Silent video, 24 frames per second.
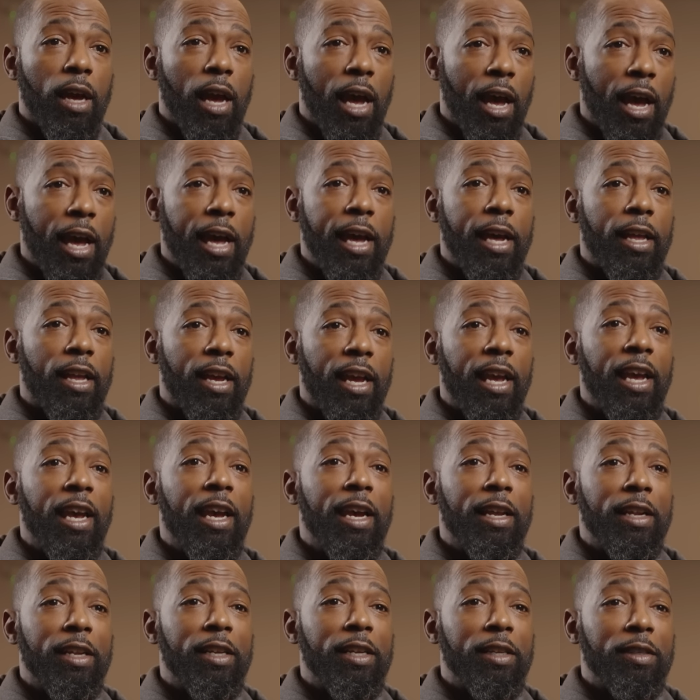I had a
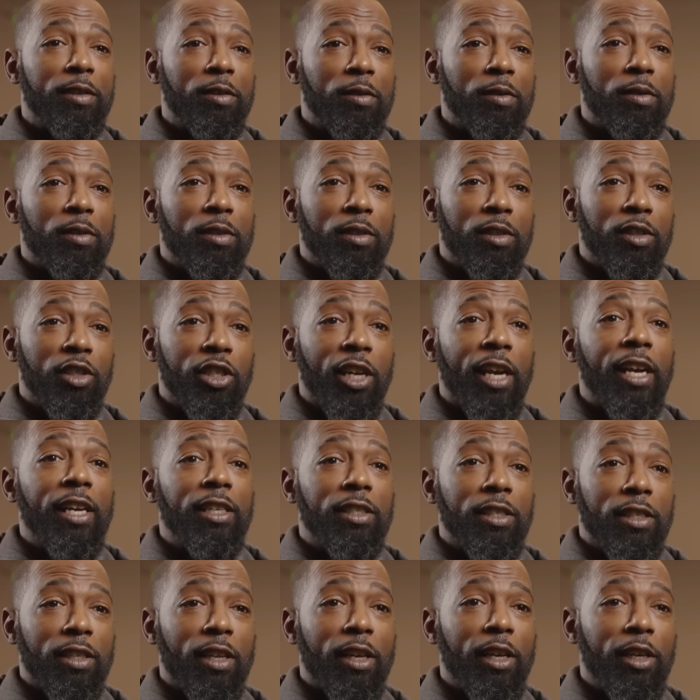hand in
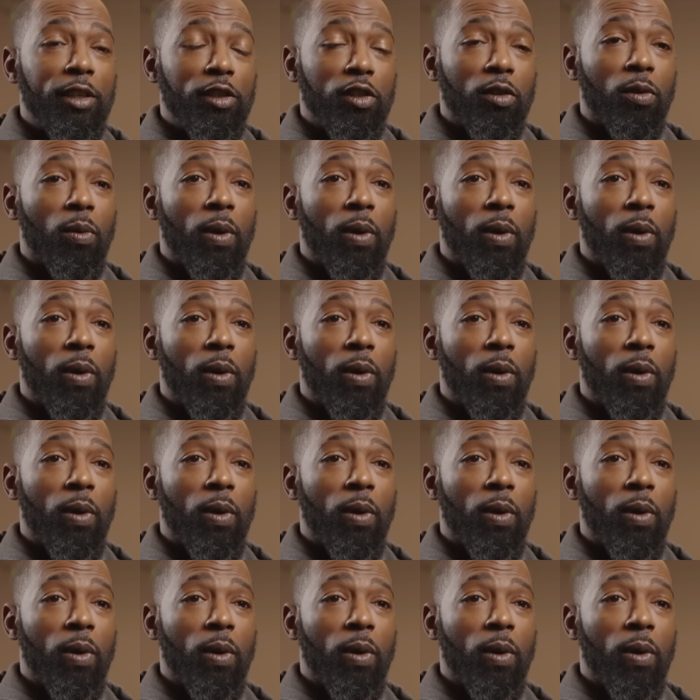changing things